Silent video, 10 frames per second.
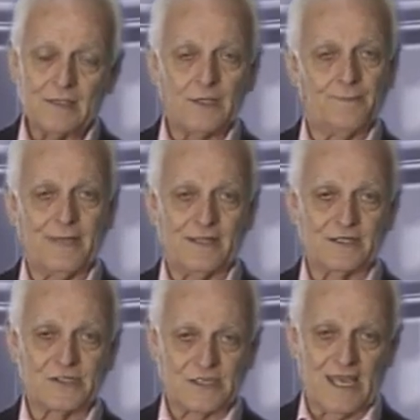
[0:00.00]
to be the
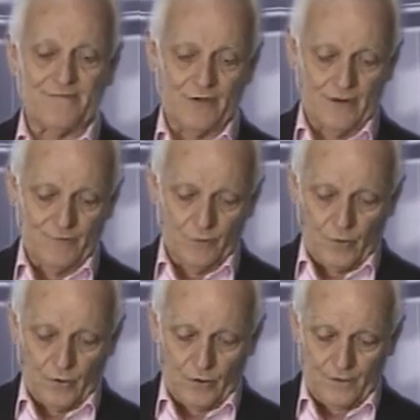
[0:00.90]
Savior of the
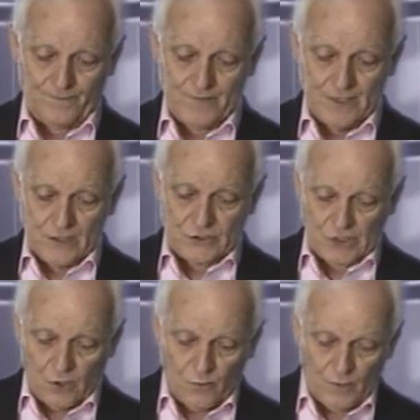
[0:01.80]
world.
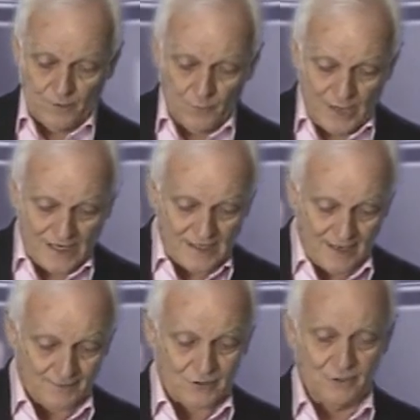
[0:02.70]
So when we
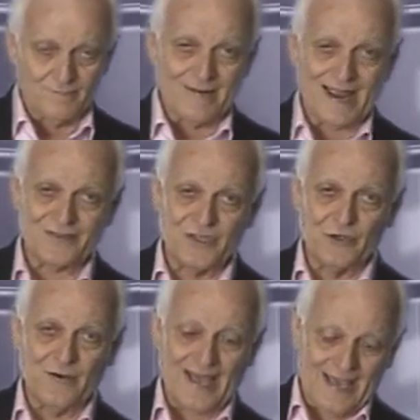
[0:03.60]
come to
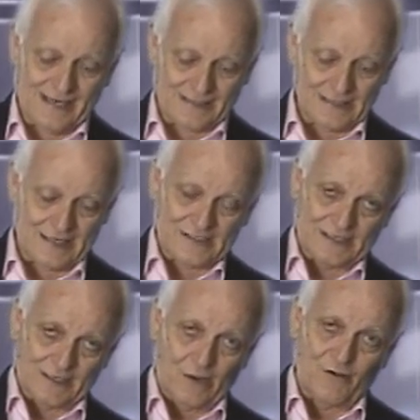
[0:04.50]
Matthew 8, I
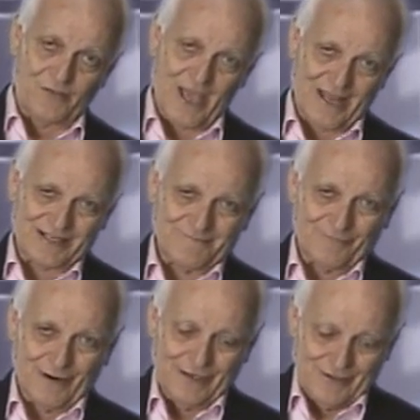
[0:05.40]
said all that to
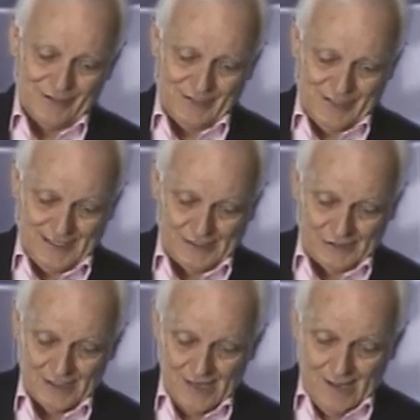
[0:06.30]
bring you to
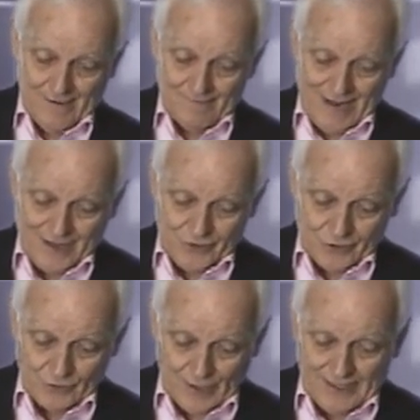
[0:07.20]
this.
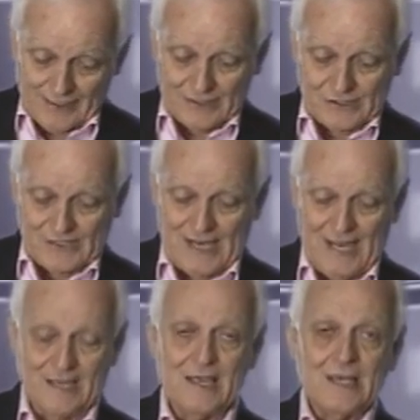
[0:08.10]
Matthew's writing to
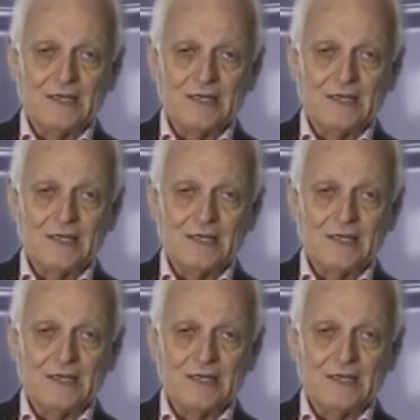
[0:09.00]
say